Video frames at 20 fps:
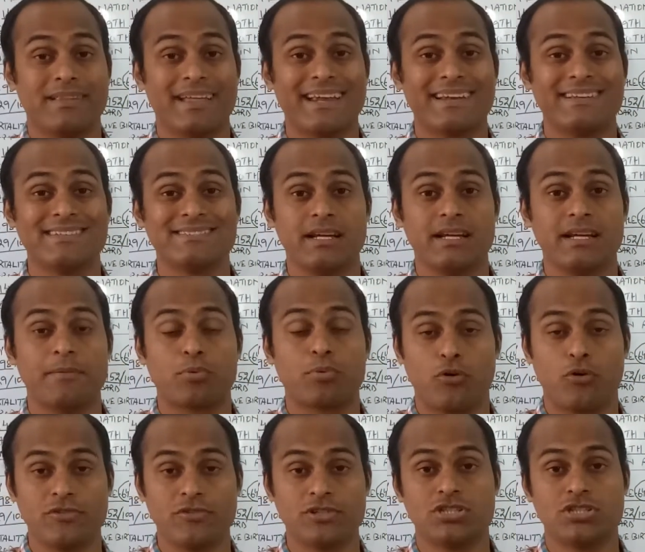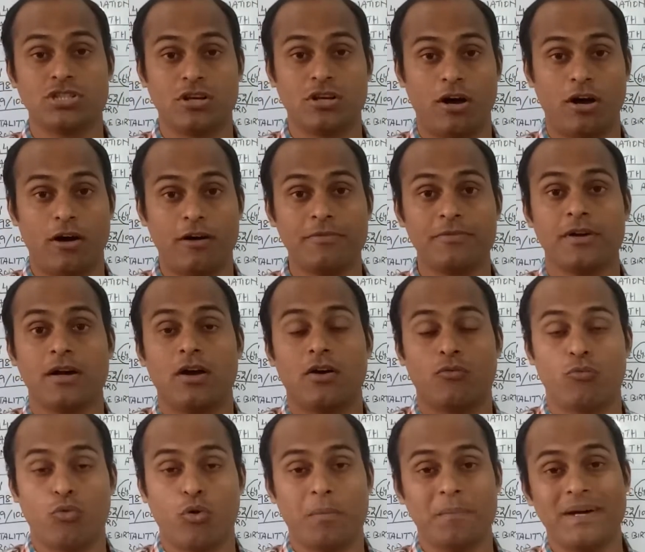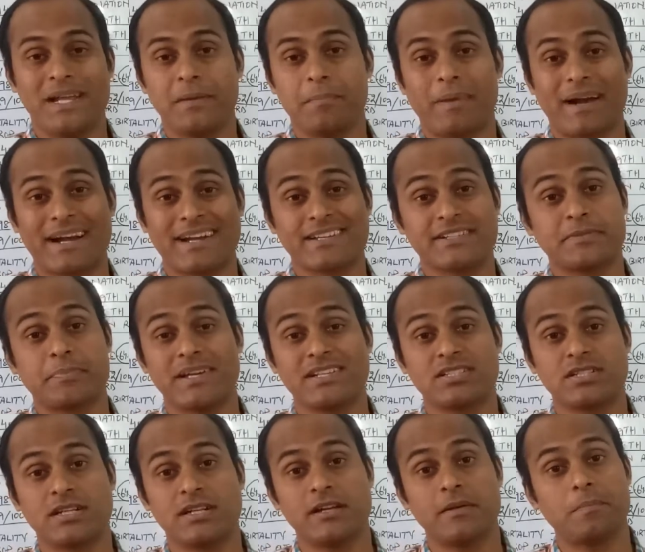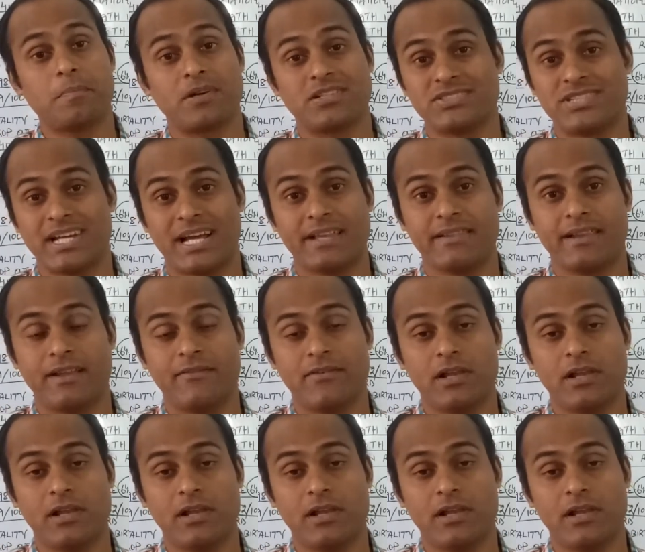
there is a provision of women participation in panchayat